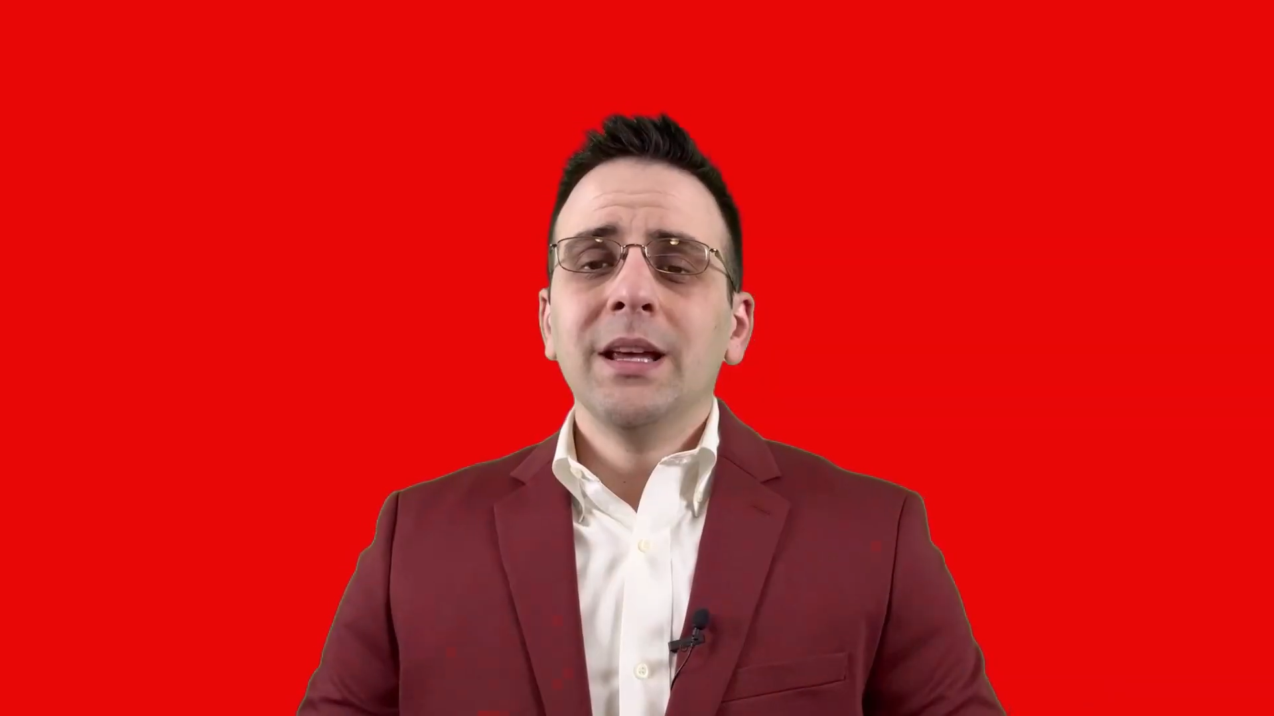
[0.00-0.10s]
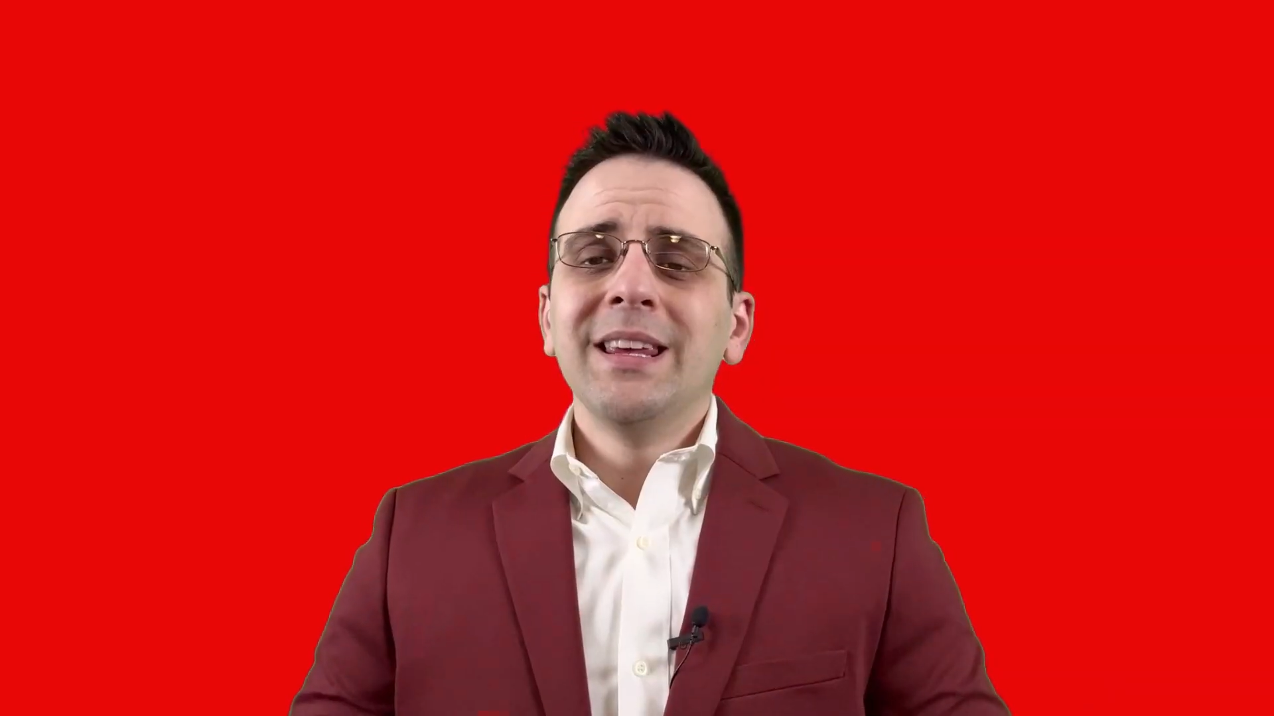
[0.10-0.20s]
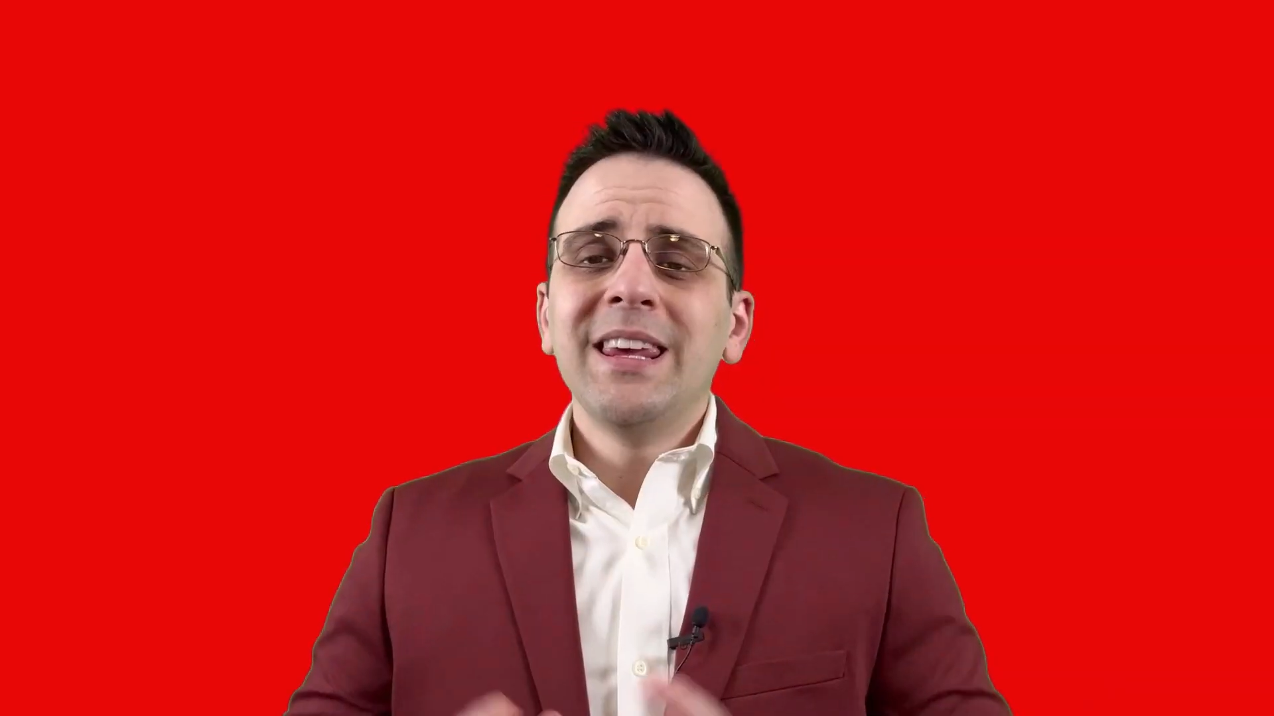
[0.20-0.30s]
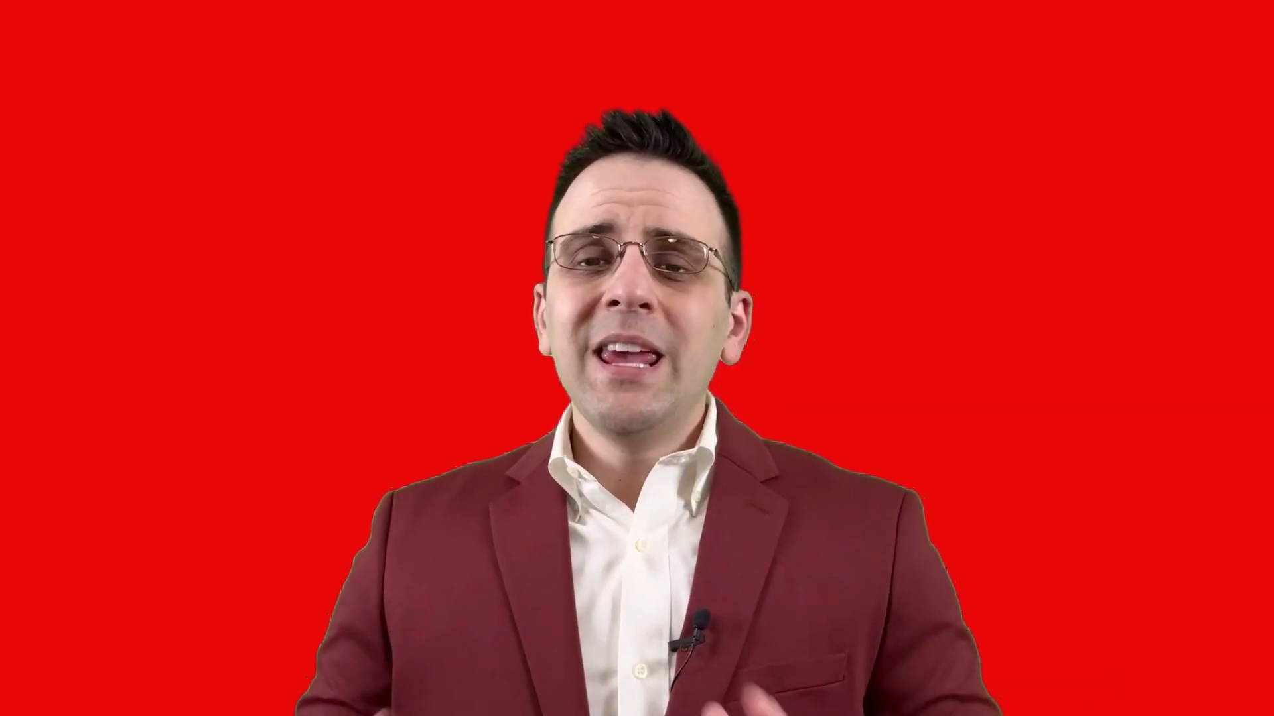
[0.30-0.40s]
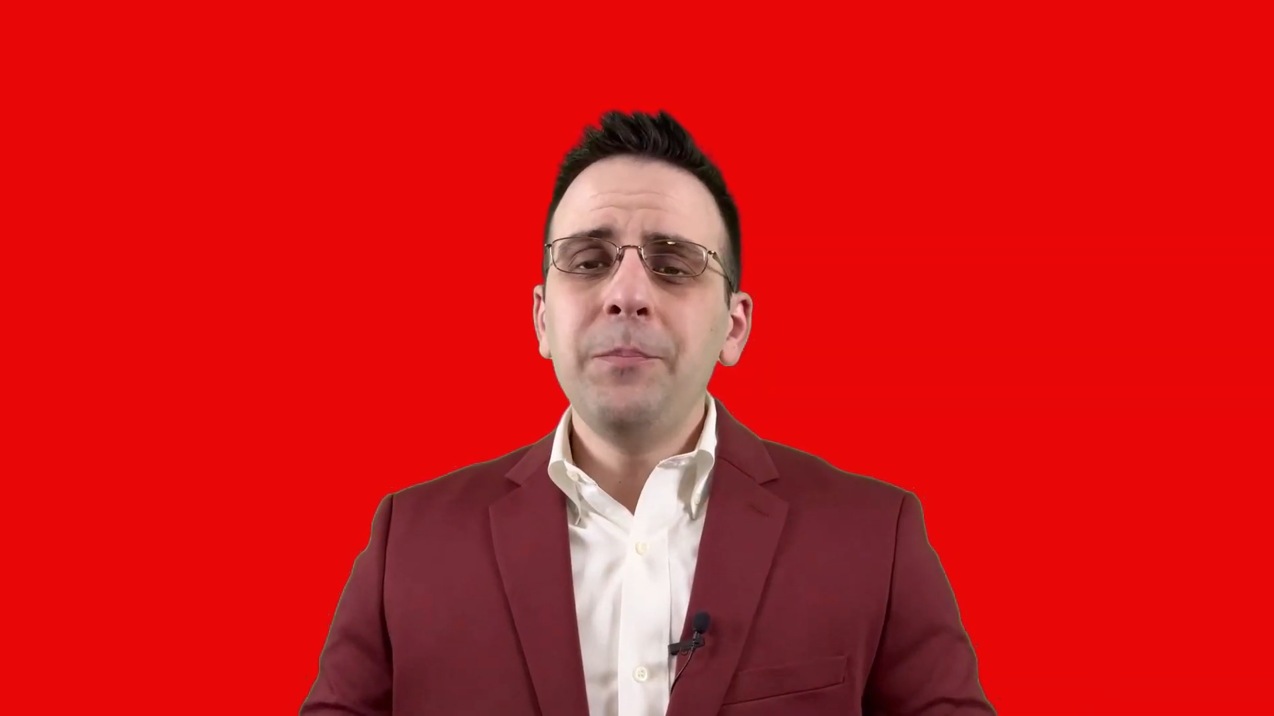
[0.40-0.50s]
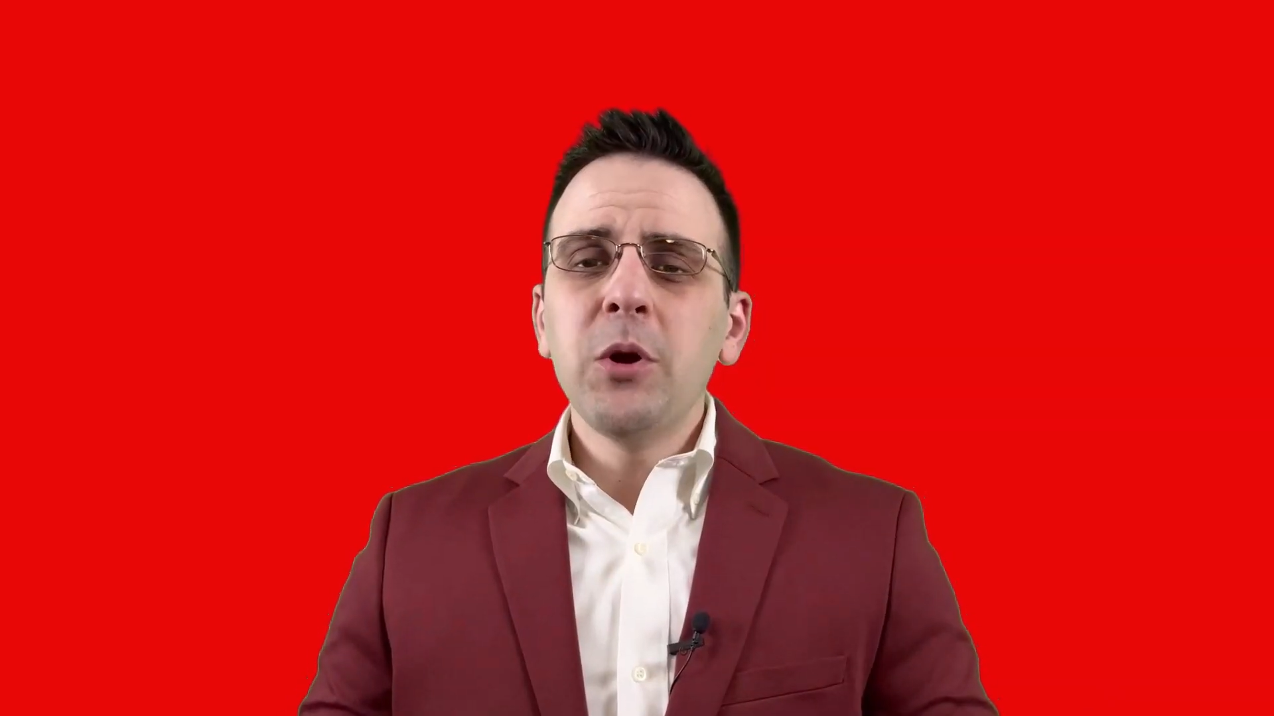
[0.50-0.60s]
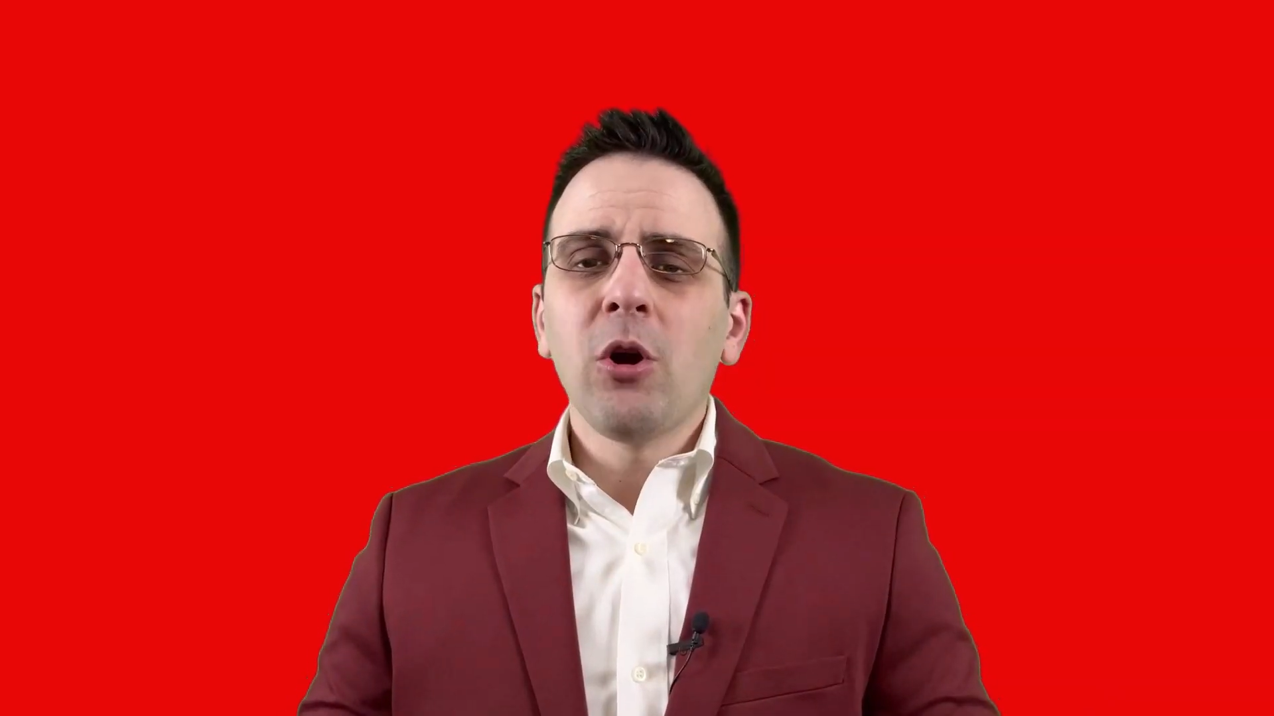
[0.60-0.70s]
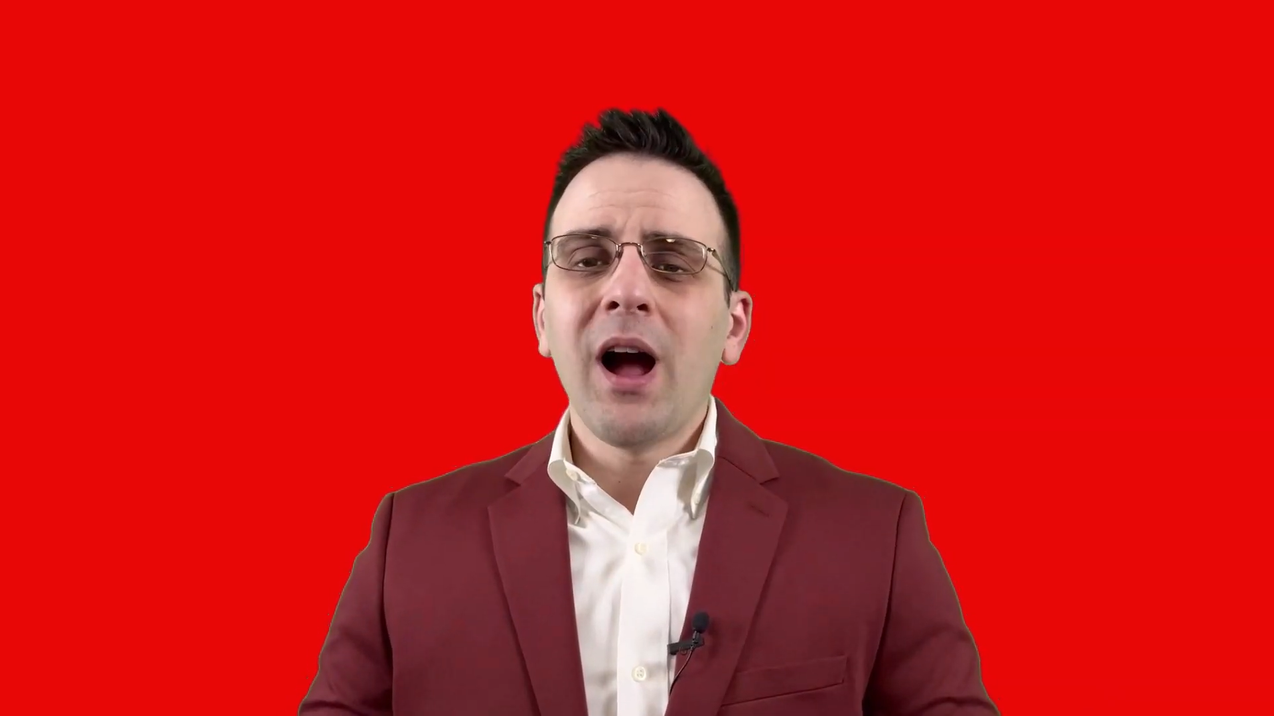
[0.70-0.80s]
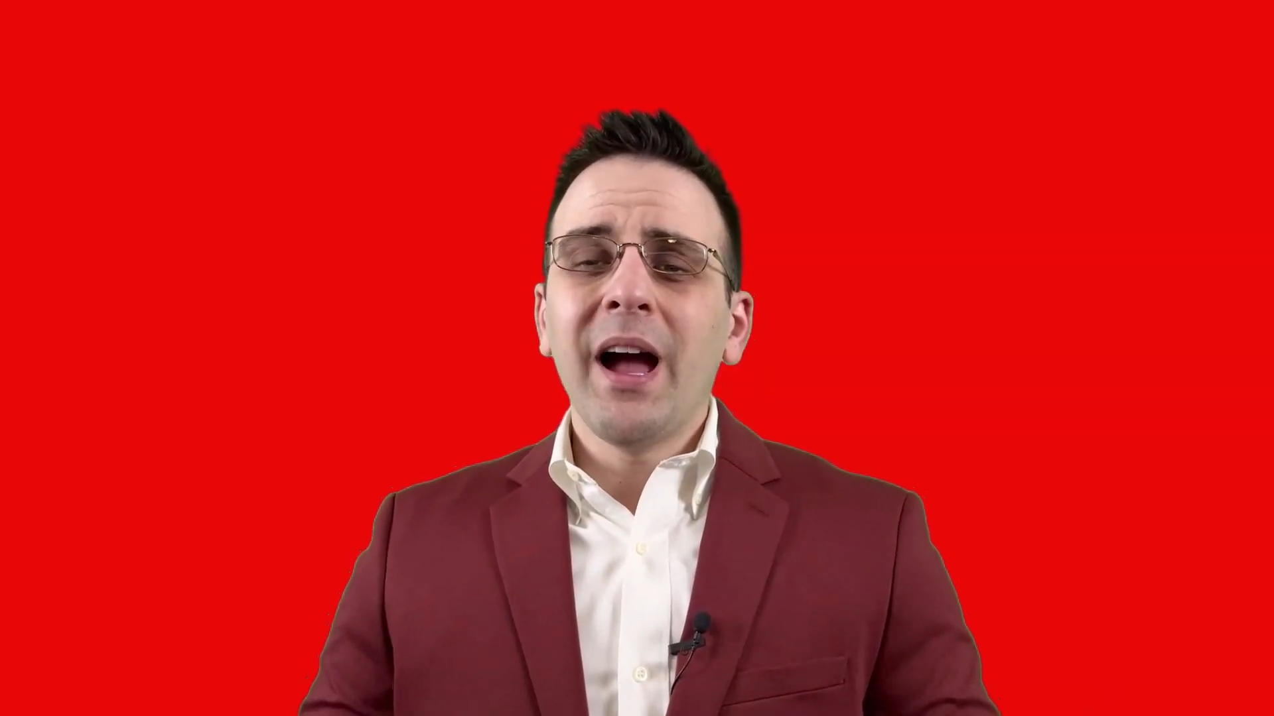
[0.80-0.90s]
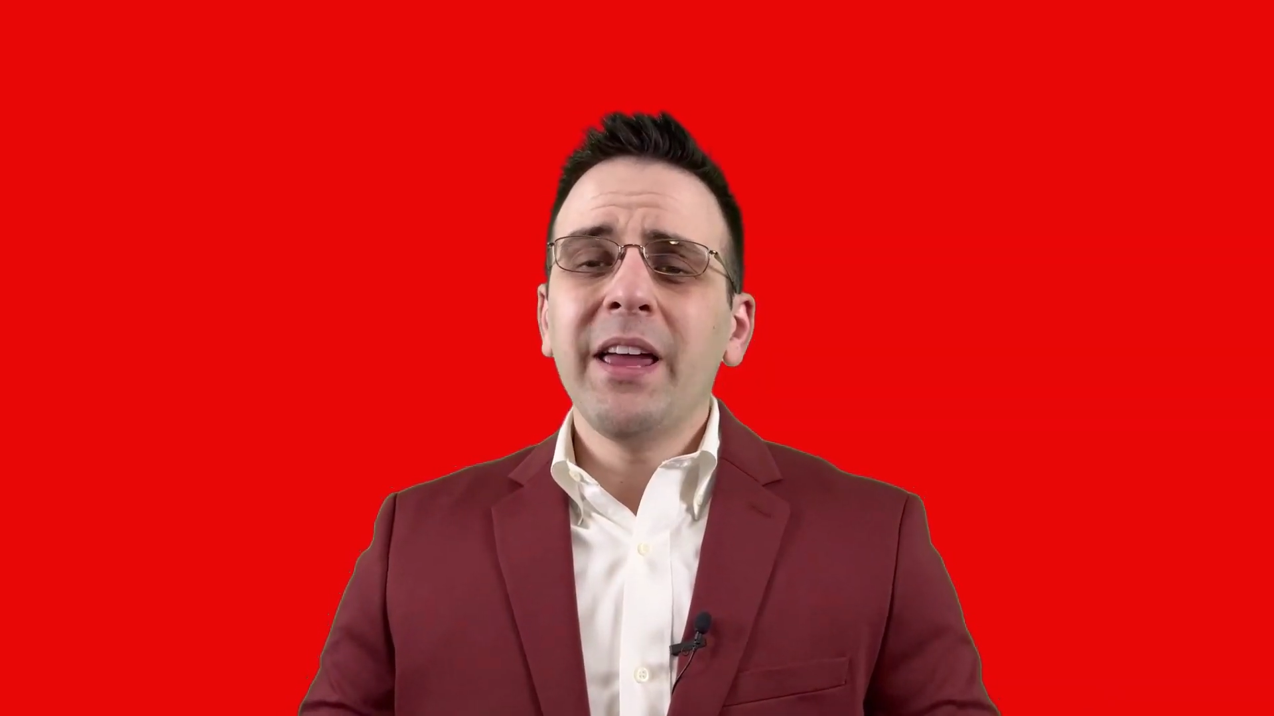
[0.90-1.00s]
Keep your
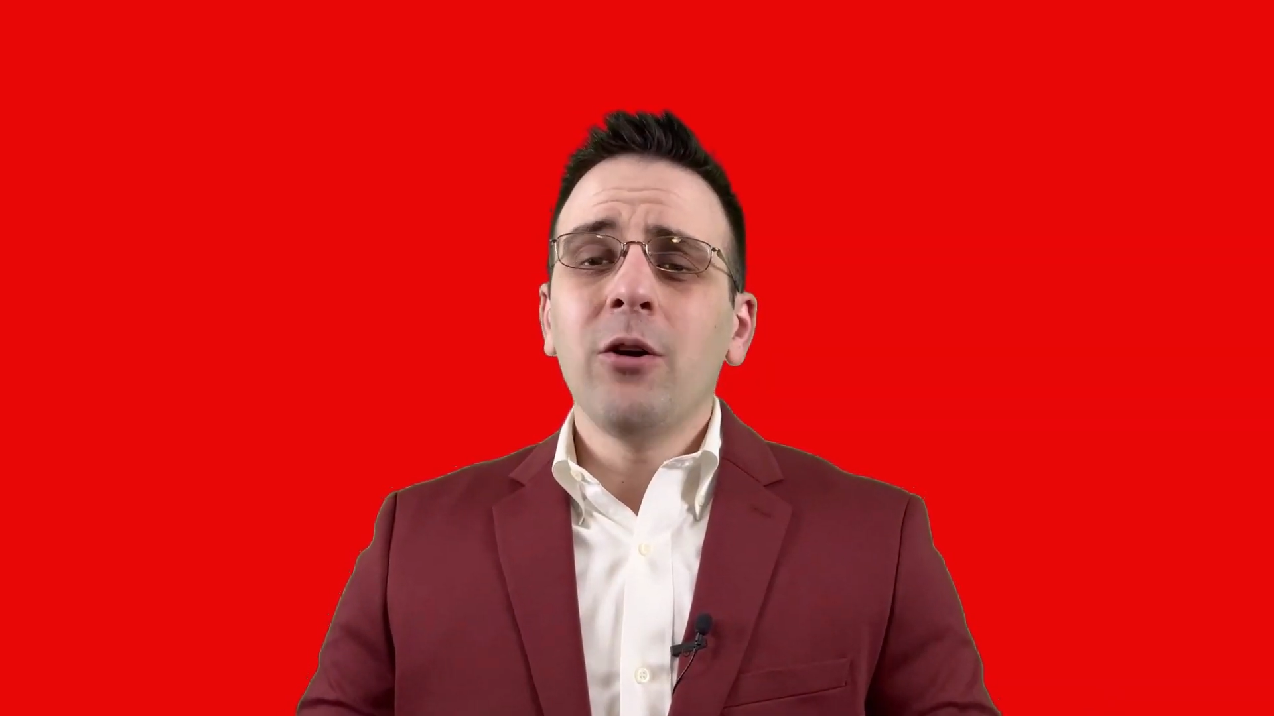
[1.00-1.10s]
eye